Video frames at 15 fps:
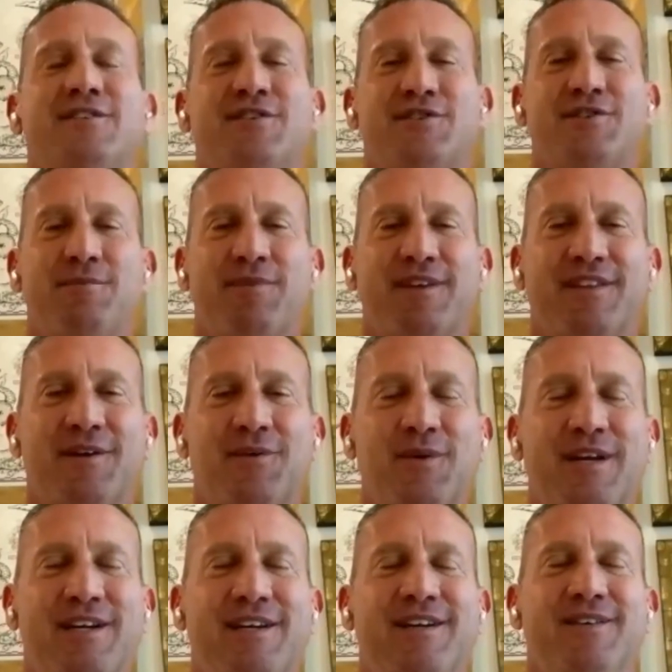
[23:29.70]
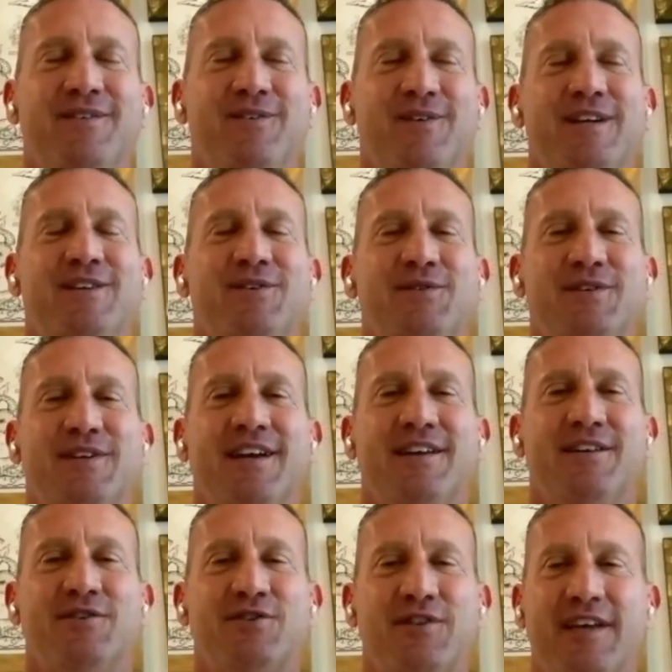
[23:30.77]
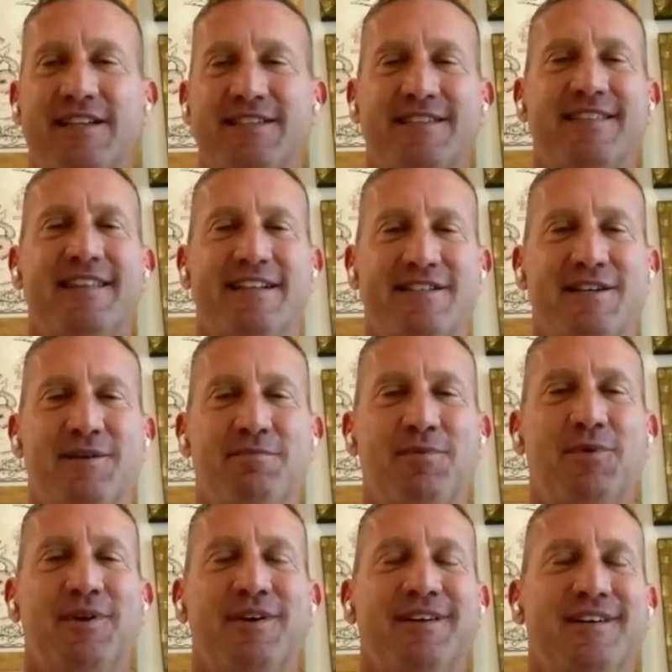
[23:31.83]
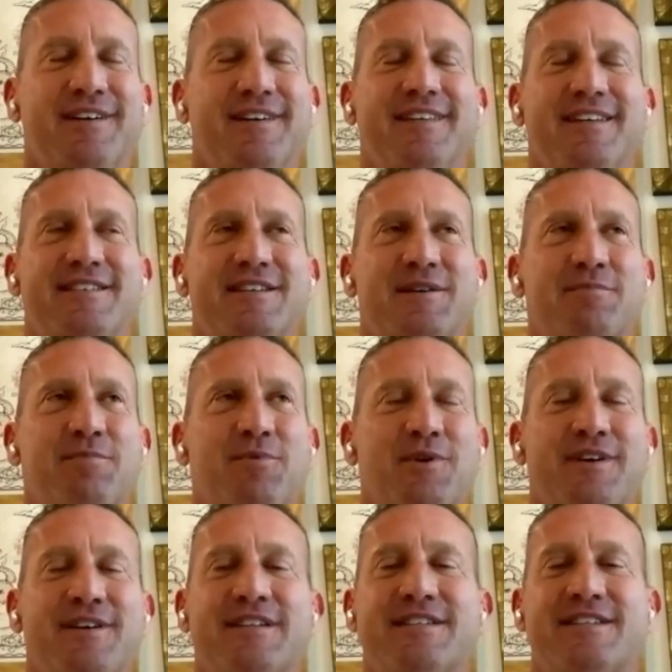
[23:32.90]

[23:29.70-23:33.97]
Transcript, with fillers: This is something that we, we do together. So that's, that's an important, that's an important